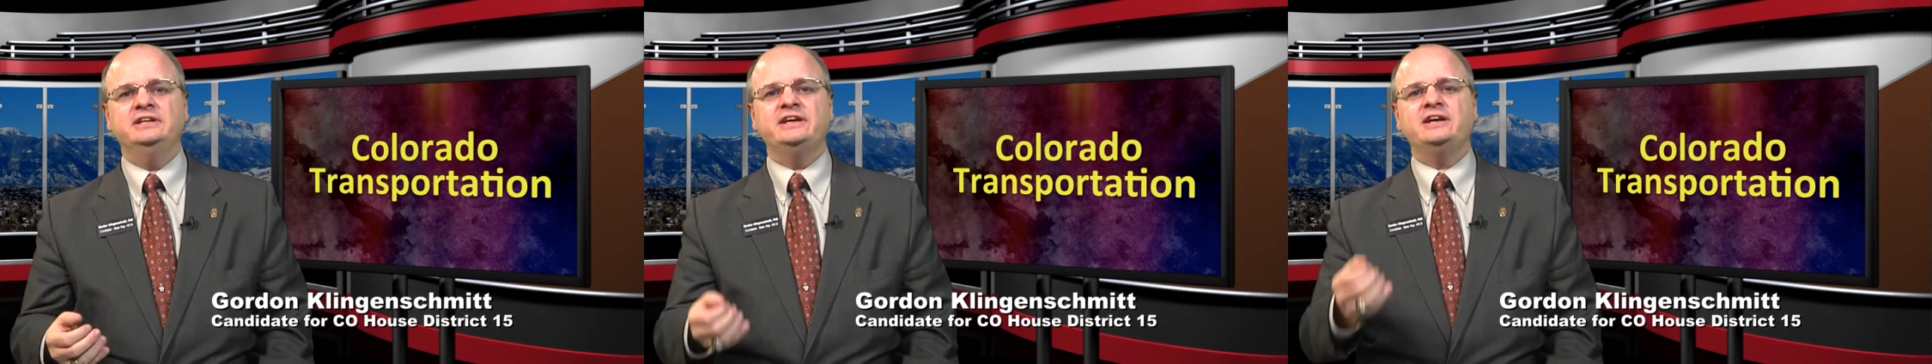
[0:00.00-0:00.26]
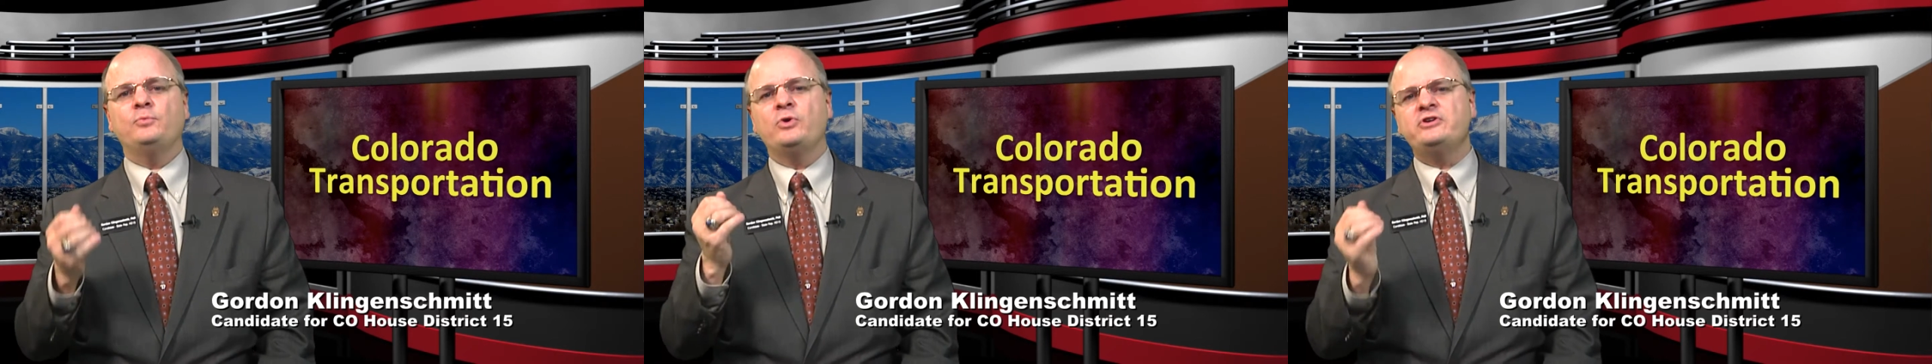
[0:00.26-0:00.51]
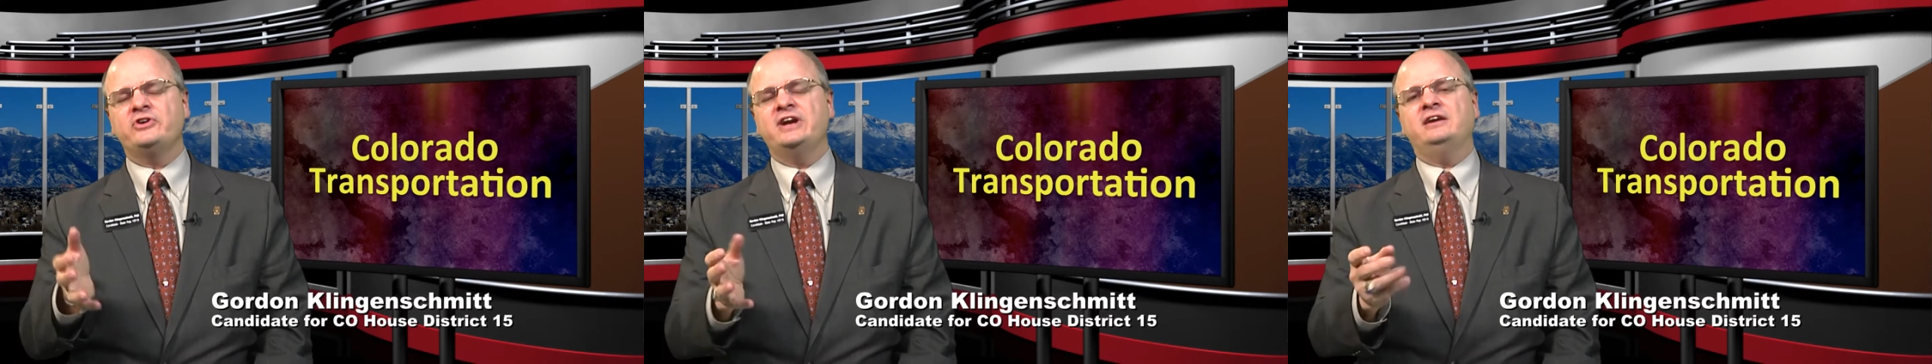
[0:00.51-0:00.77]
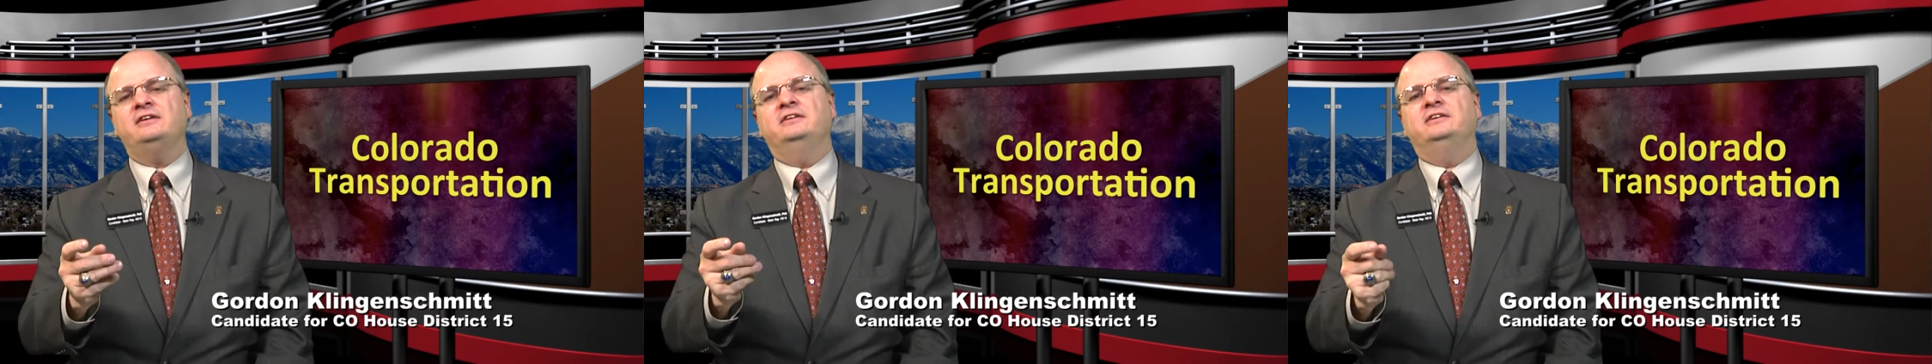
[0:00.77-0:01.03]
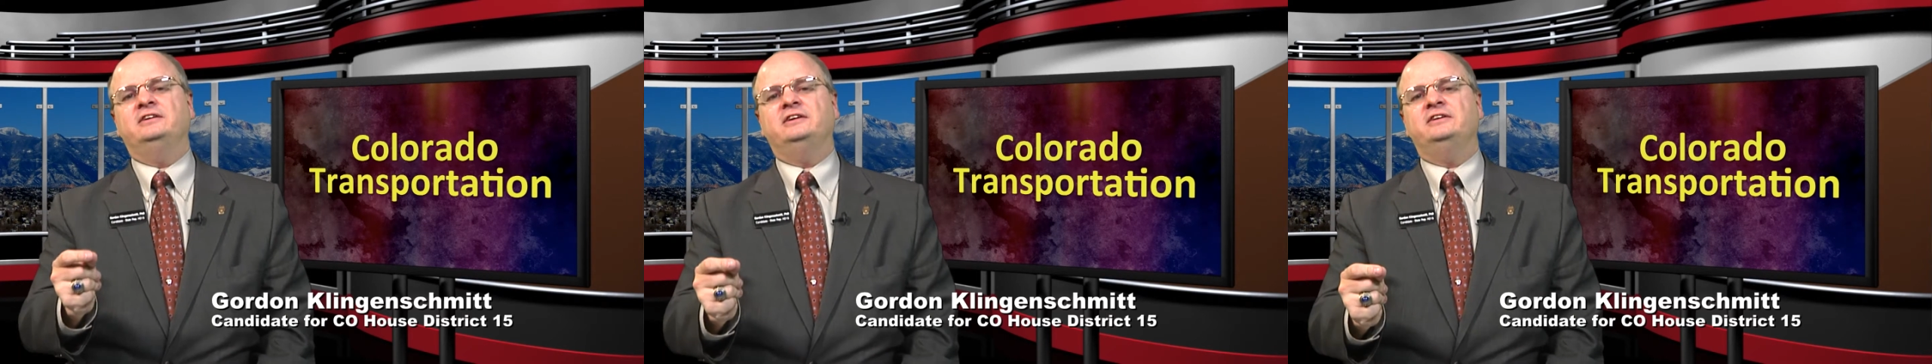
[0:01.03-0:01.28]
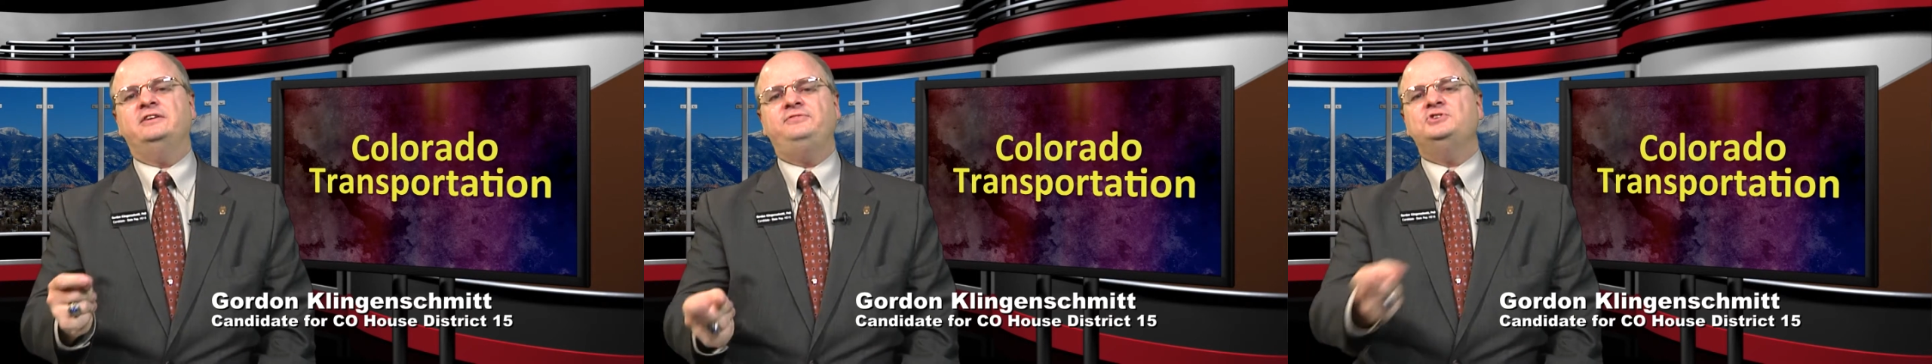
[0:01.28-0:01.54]
And I'm wondering,
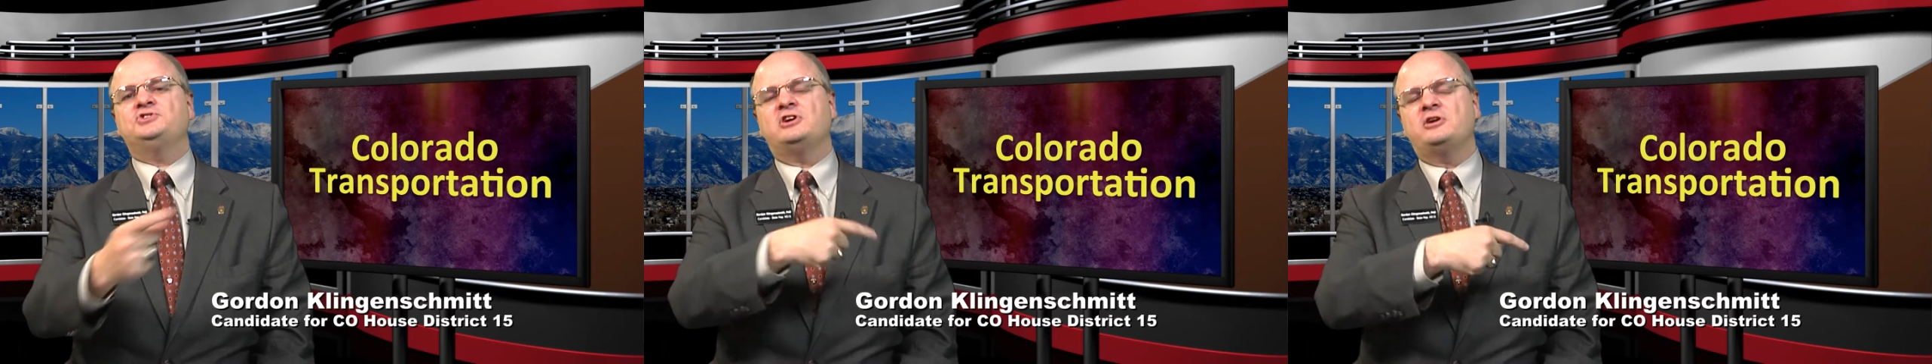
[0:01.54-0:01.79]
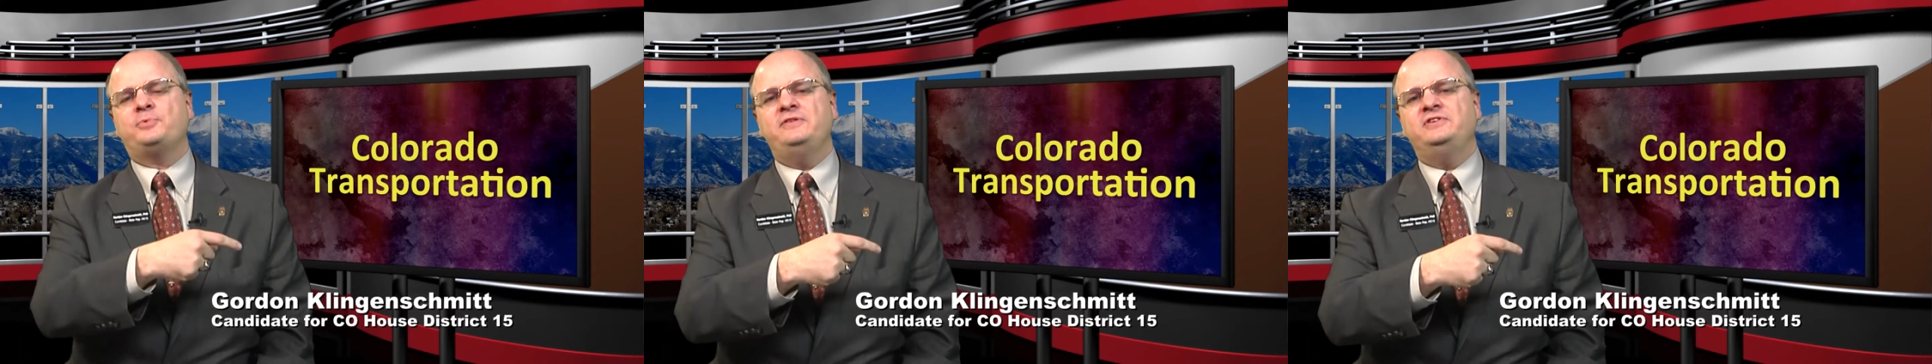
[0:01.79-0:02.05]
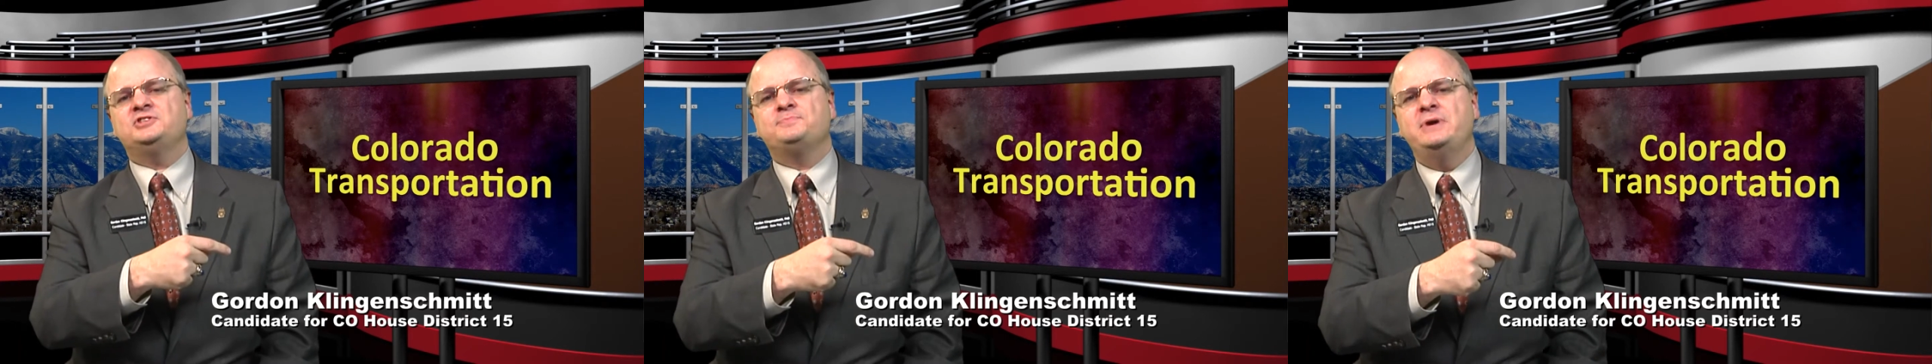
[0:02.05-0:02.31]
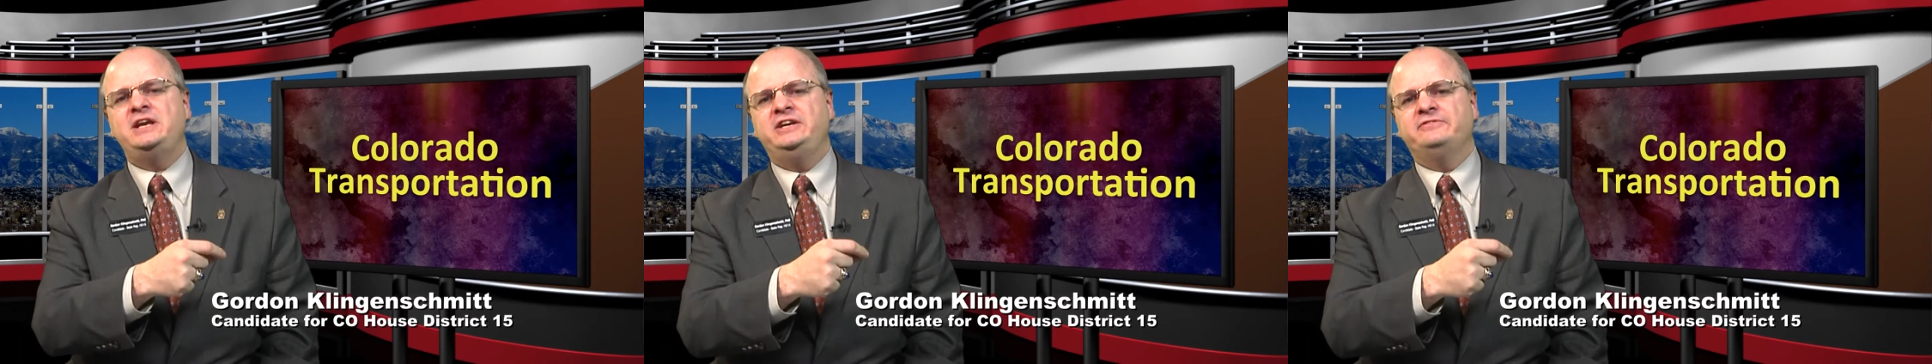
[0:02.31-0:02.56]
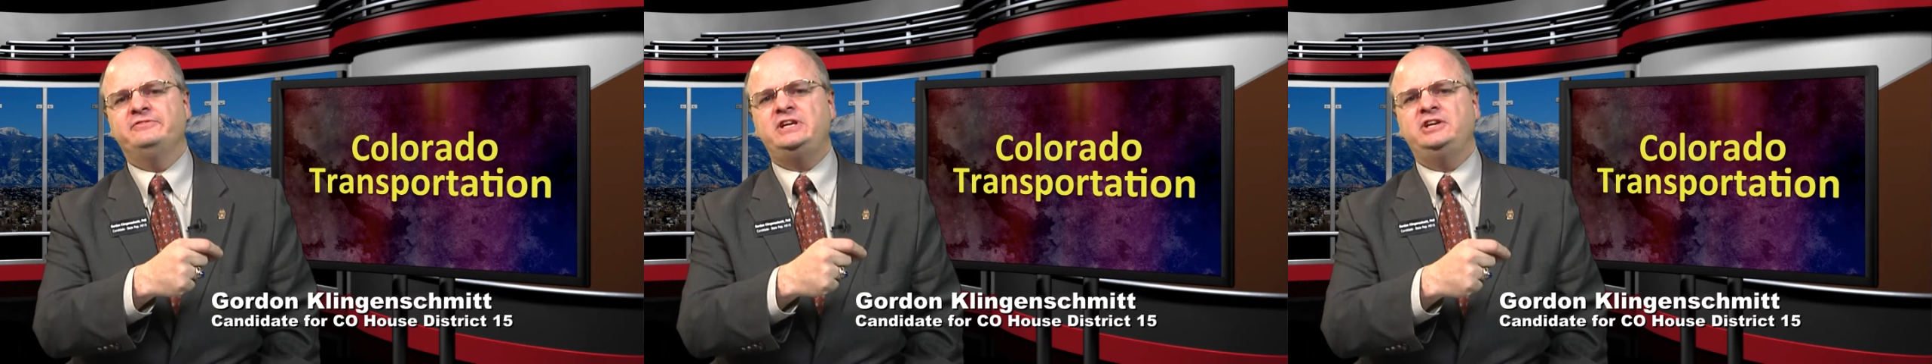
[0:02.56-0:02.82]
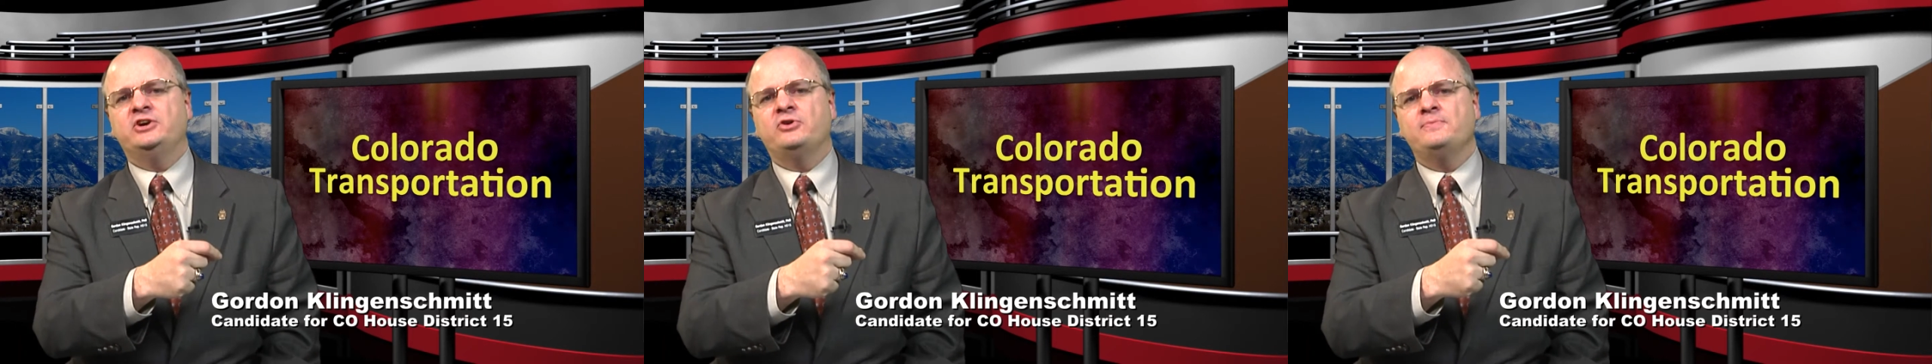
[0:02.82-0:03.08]
if you saw our previous
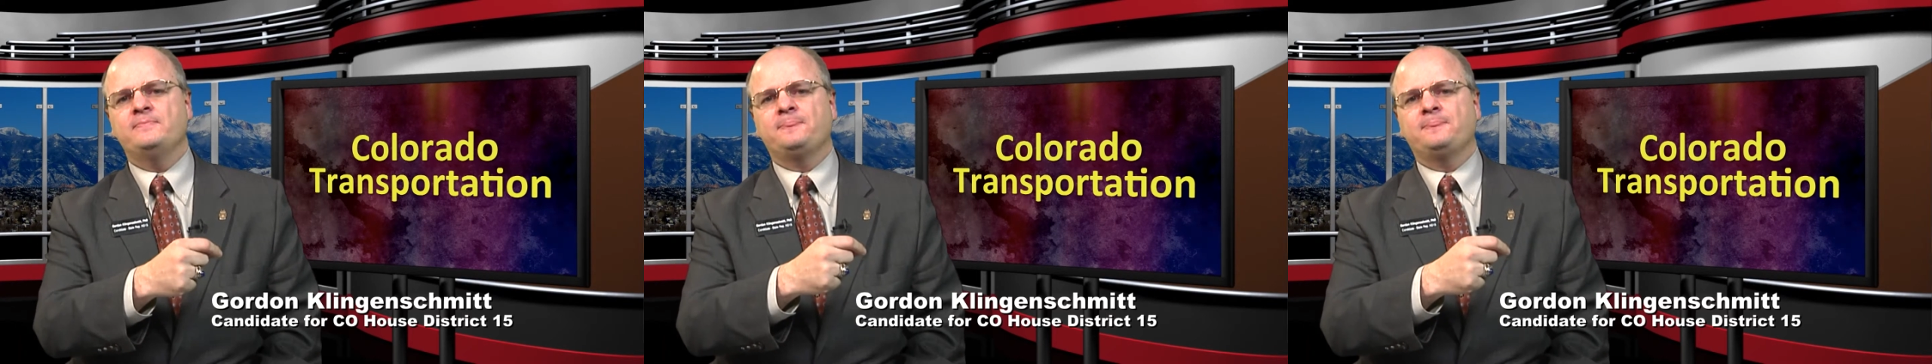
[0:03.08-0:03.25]
video,